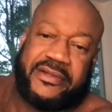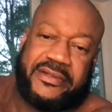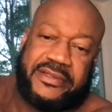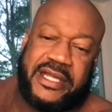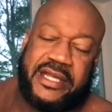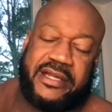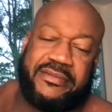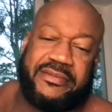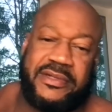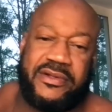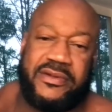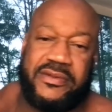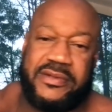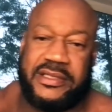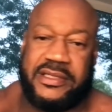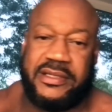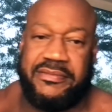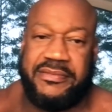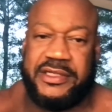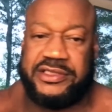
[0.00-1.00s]
take them and go
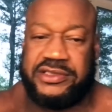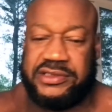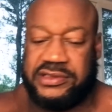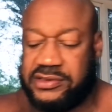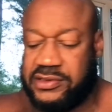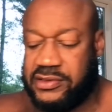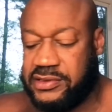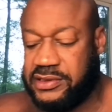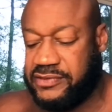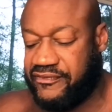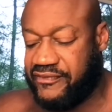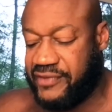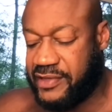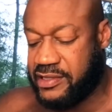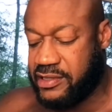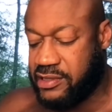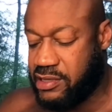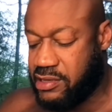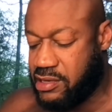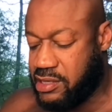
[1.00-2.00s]
get the emissions on these
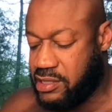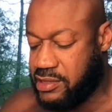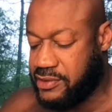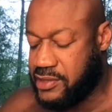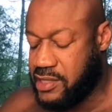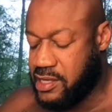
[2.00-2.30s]
fucking cars.